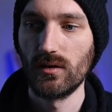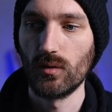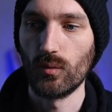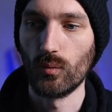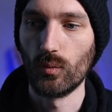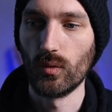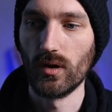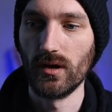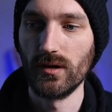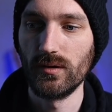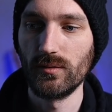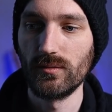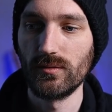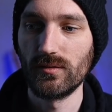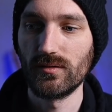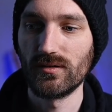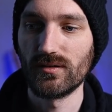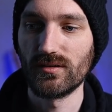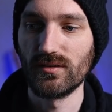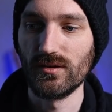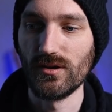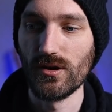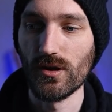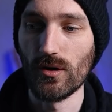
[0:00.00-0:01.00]
One
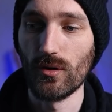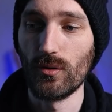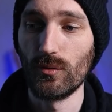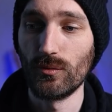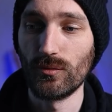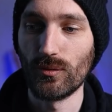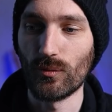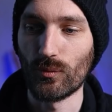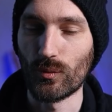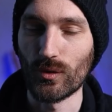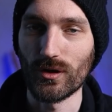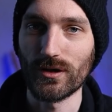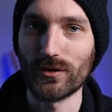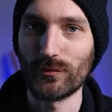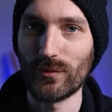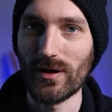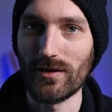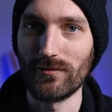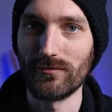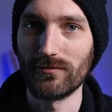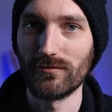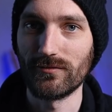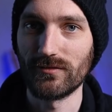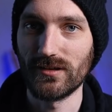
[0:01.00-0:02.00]
known
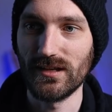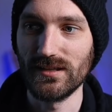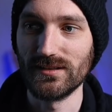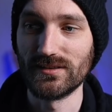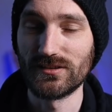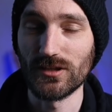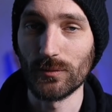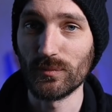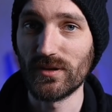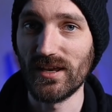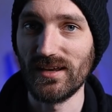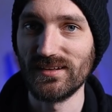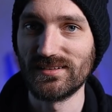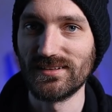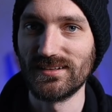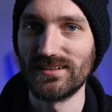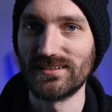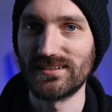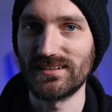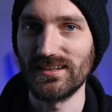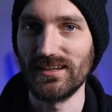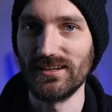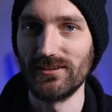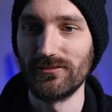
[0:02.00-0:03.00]
workaround in some
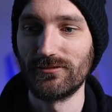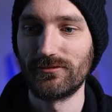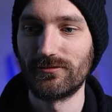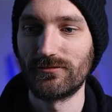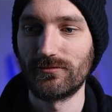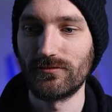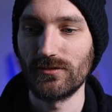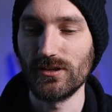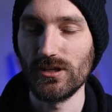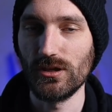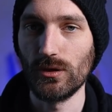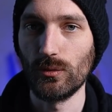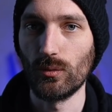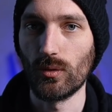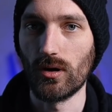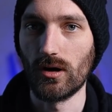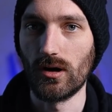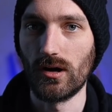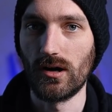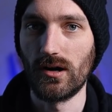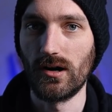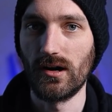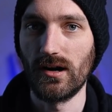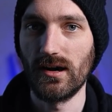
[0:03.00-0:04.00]
cases, if you
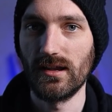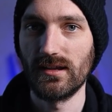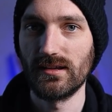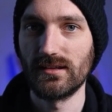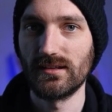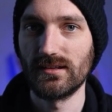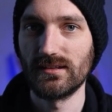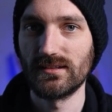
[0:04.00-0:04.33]
are